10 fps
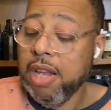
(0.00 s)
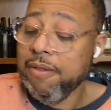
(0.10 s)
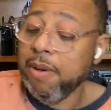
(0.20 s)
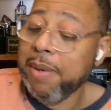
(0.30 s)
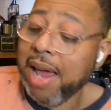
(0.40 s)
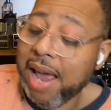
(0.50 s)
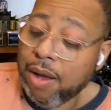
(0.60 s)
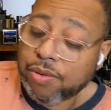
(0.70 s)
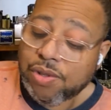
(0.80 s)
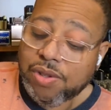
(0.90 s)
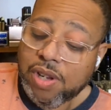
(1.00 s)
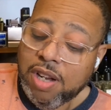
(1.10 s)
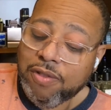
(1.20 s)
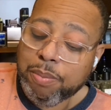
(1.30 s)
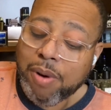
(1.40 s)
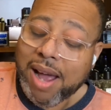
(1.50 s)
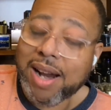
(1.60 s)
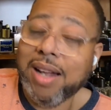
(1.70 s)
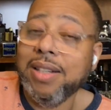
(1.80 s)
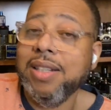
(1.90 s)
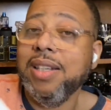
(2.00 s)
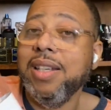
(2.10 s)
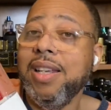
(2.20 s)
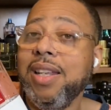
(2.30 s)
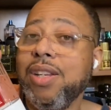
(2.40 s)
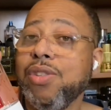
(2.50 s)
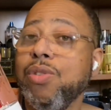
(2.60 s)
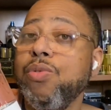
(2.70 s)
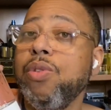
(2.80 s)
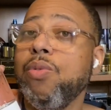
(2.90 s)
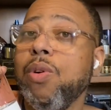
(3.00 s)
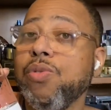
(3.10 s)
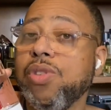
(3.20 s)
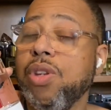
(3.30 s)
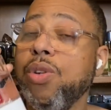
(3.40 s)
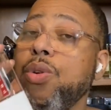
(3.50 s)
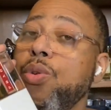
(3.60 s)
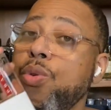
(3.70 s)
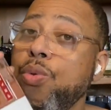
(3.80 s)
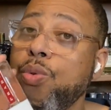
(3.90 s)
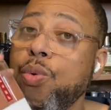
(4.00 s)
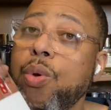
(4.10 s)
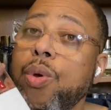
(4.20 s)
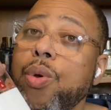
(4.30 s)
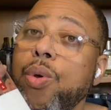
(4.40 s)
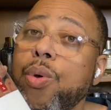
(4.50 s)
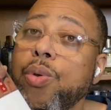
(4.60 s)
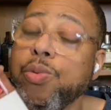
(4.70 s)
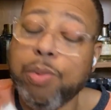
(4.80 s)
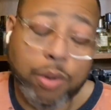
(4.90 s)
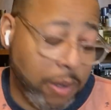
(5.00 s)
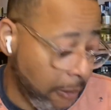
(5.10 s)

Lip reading: From the house of Prada, it is Luna Rosa Hue Sport.